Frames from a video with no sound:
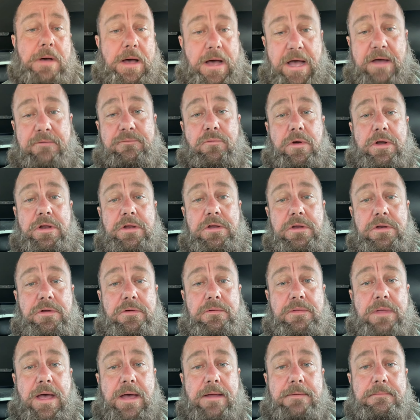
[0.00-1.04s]
I wanted to
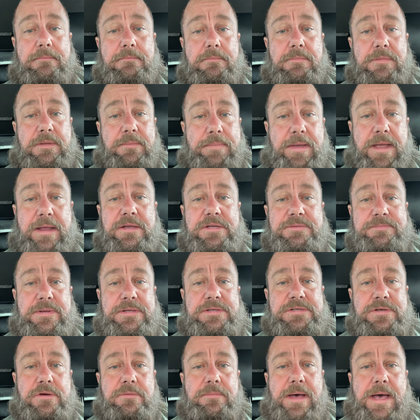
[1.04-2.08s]
do that. The pain's
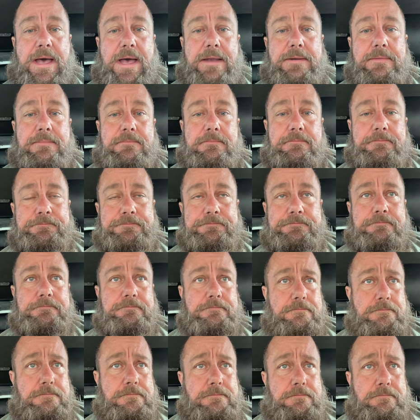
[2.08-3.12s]
been so bad.
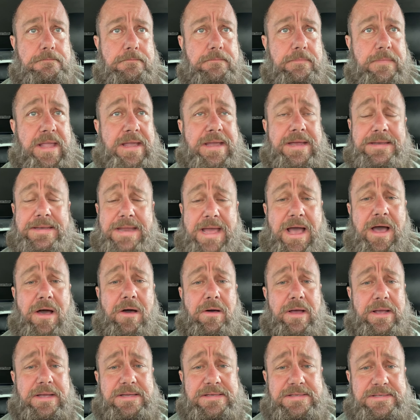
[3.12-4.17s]
And
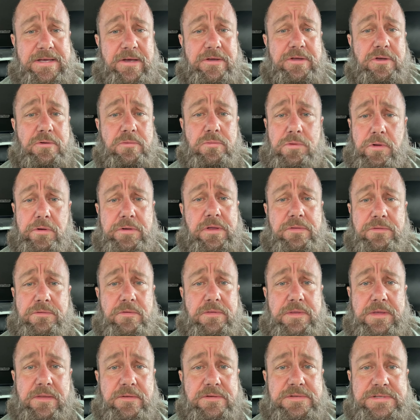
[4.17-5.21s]
now I can tell you, looking through
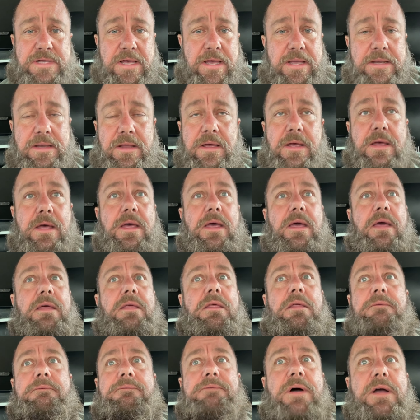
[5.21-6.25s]
the other side,
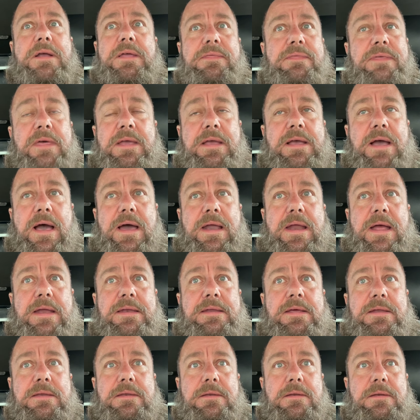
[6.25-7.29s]
fucking thank God I
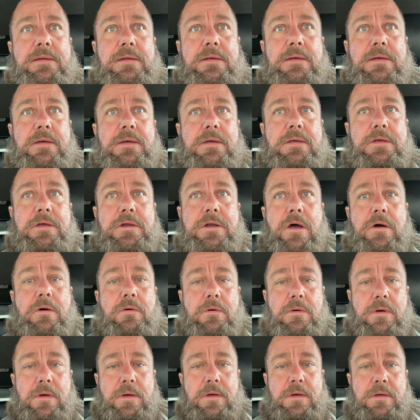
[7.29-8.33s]
didn't. You know,
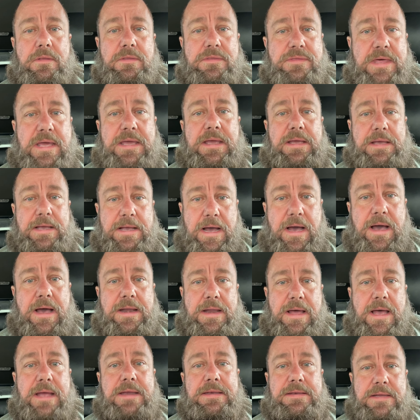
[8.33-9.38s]
thank God
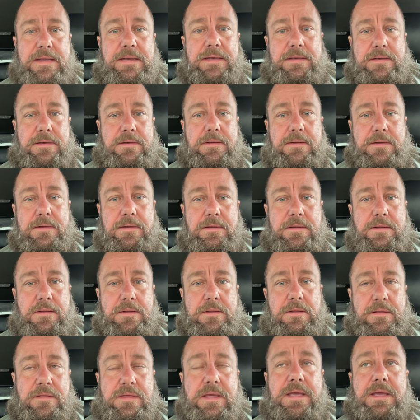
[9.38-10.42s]
I didn't.
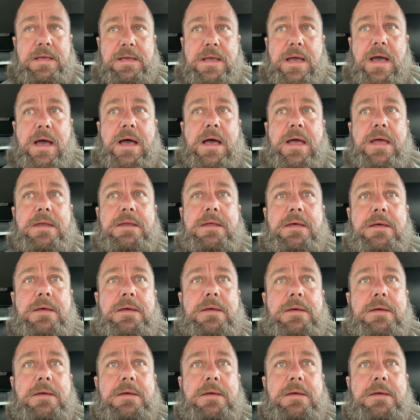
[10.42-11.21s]
Thank God